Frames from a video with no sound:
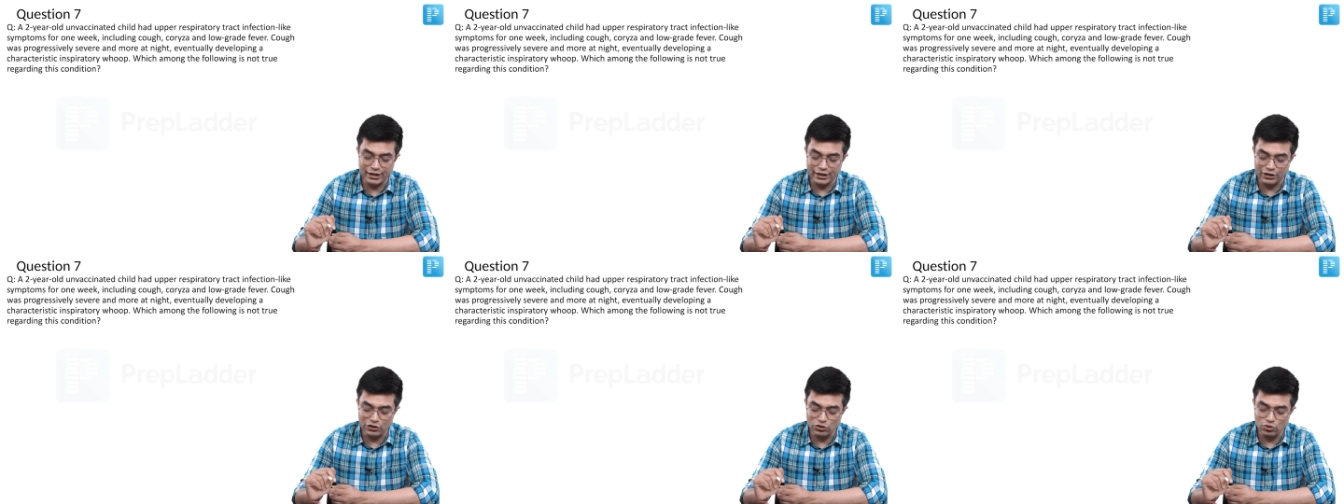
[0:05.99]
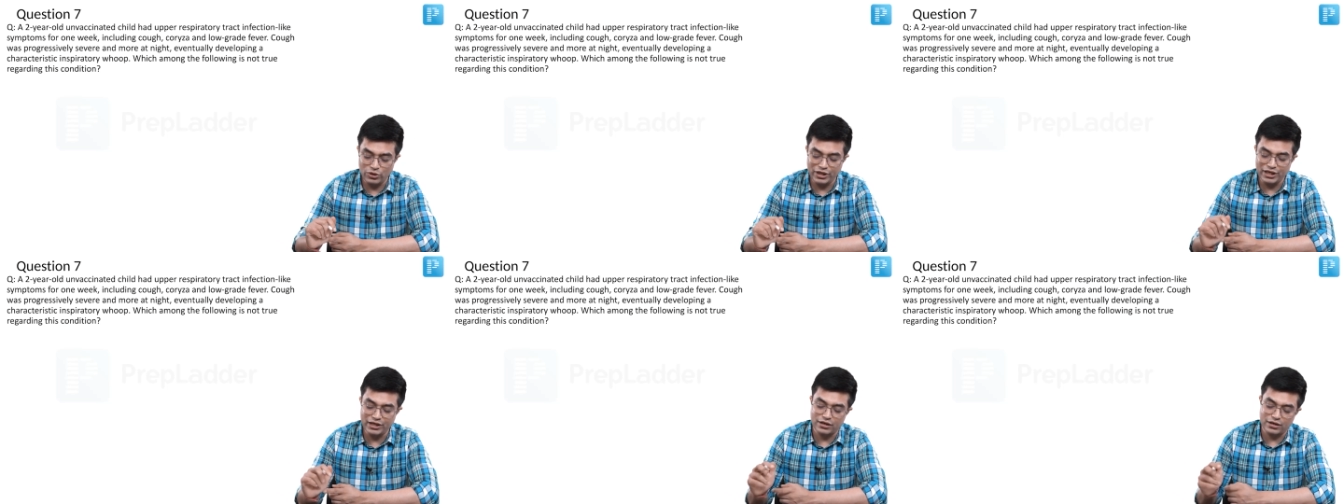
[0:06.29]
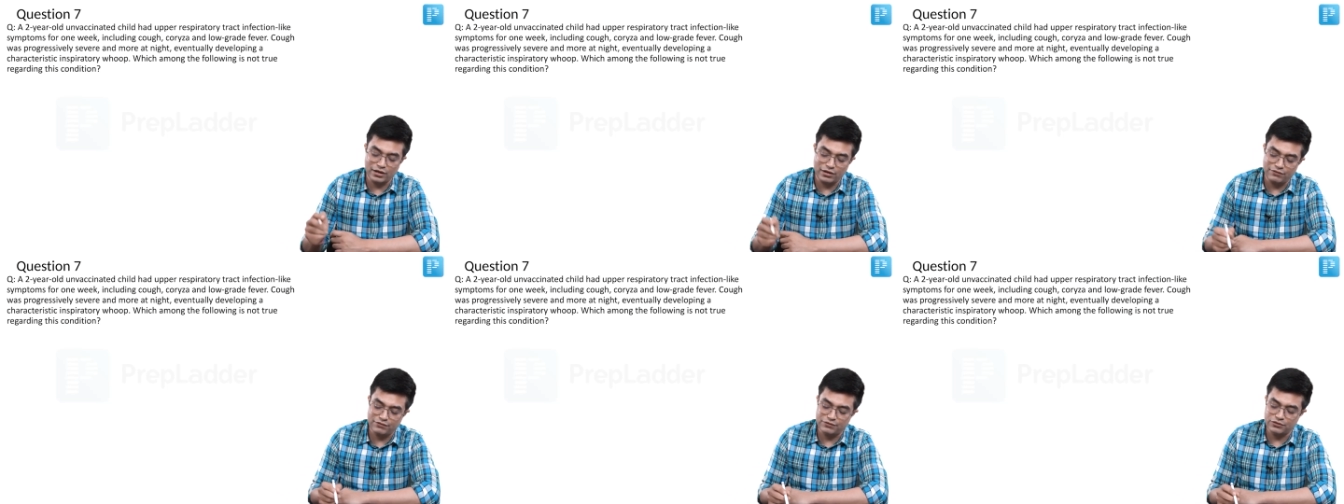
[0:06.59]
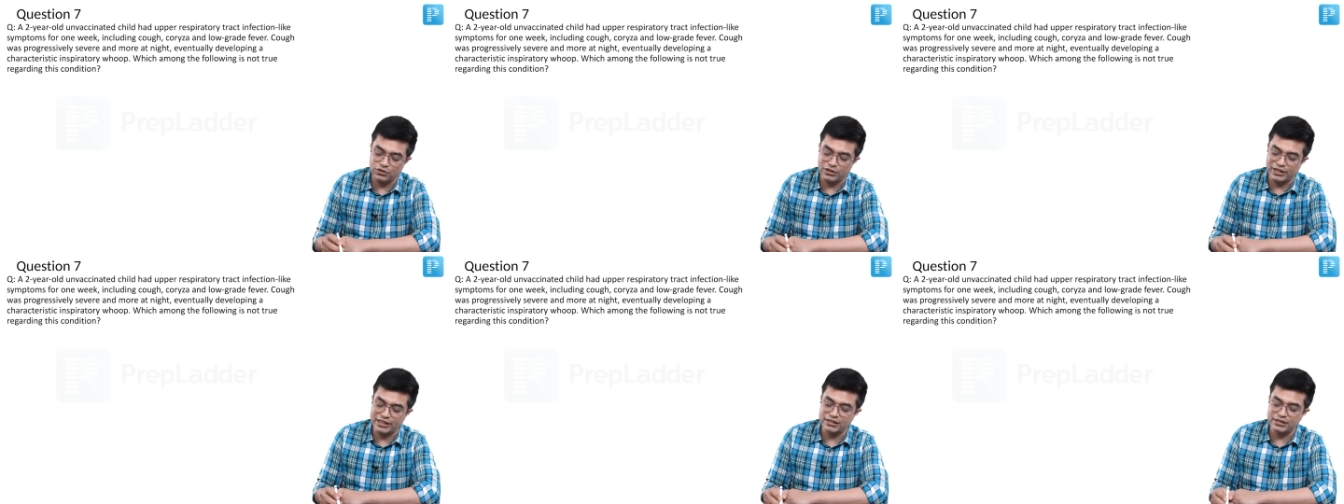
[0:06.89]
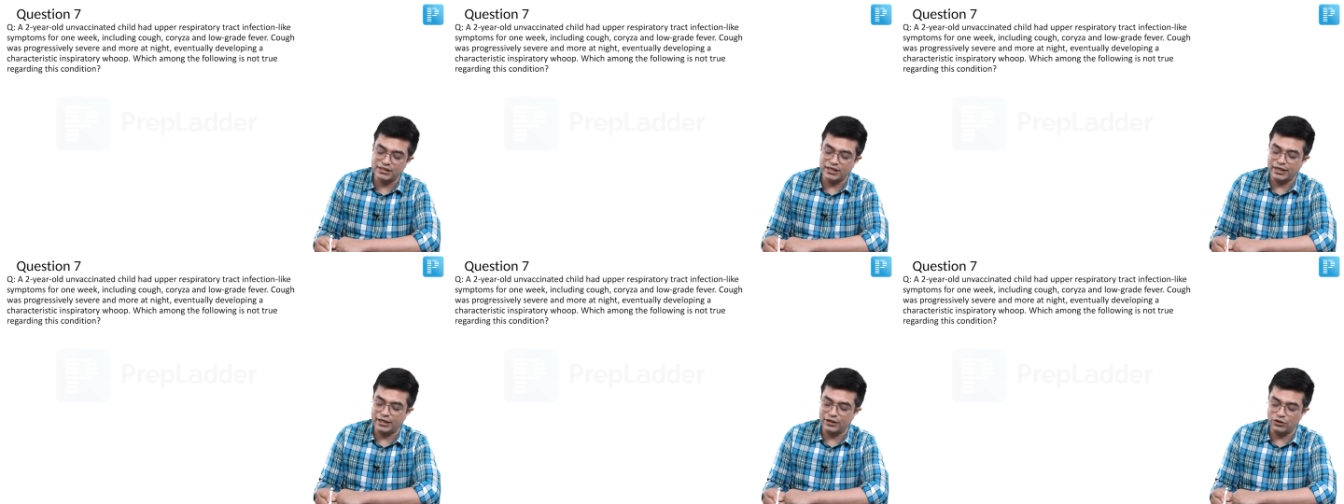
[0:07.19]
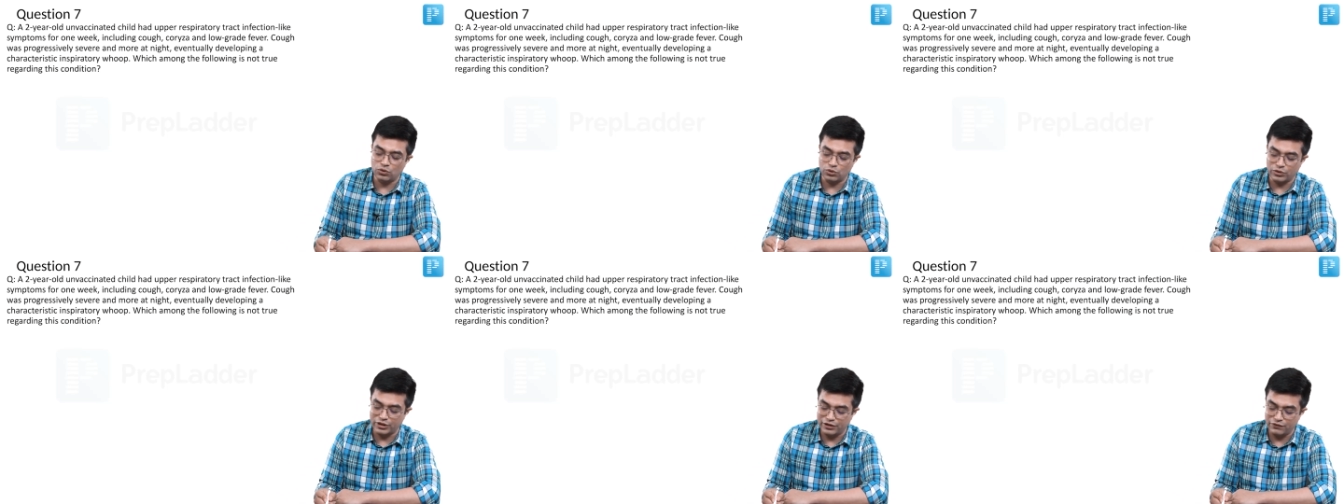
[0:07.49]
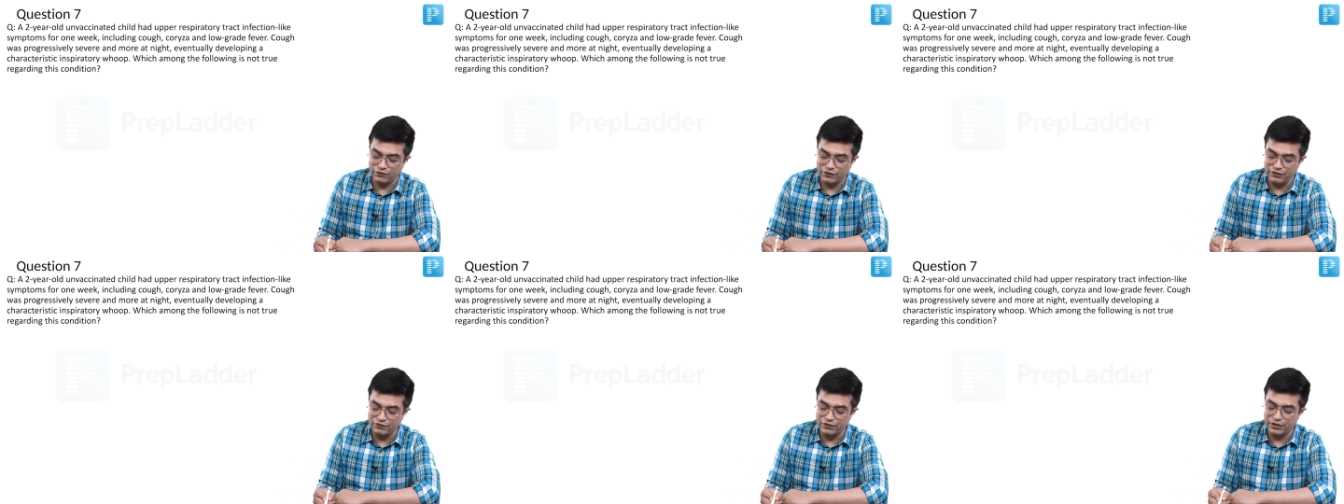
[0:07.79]
including cough, coryza and
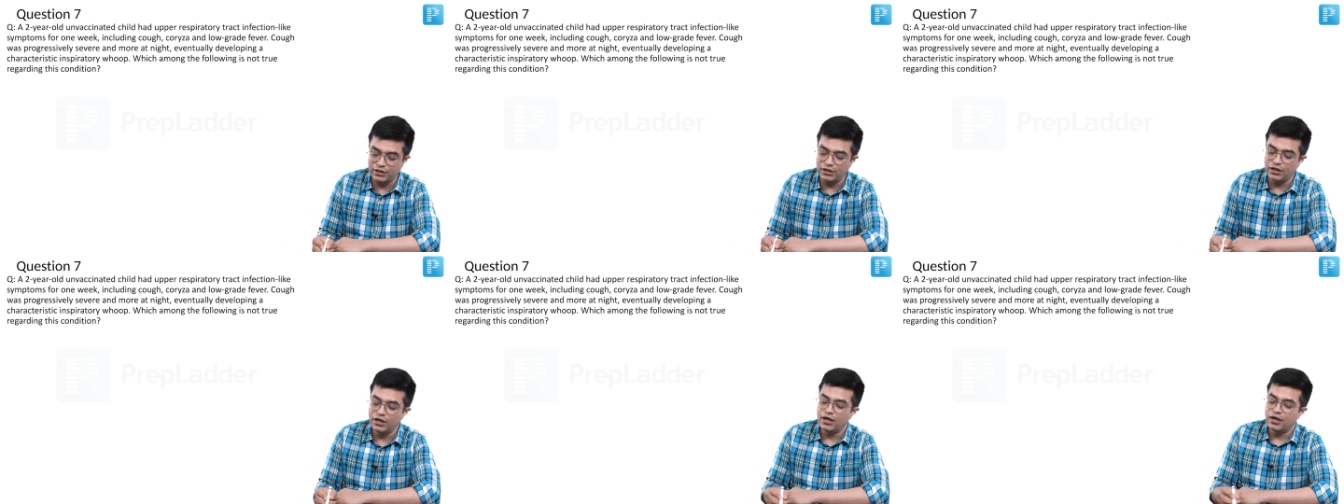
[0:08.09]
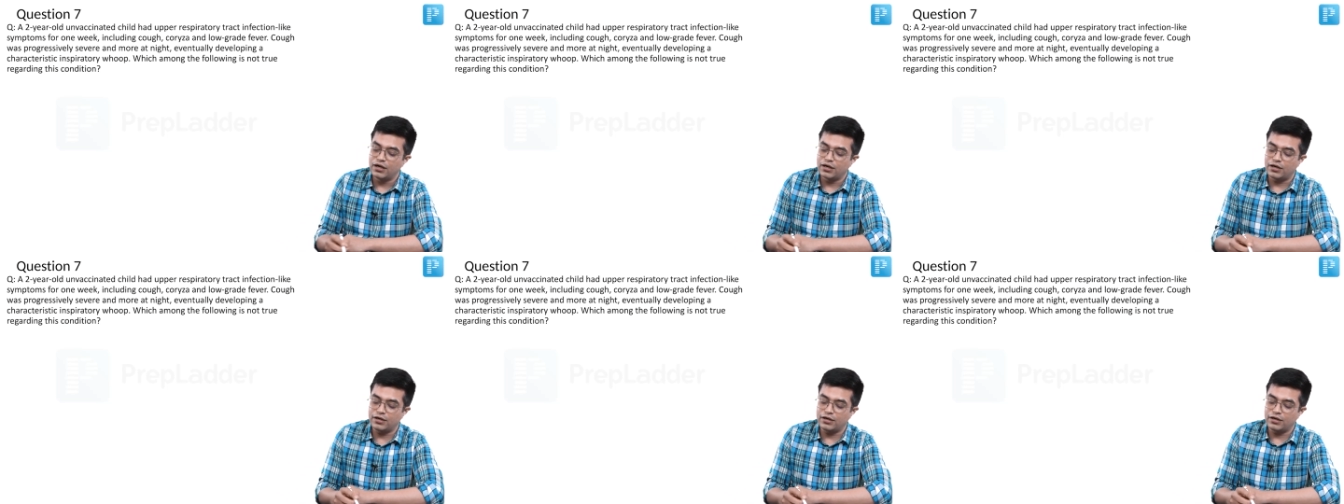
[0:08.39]
low-grade fever.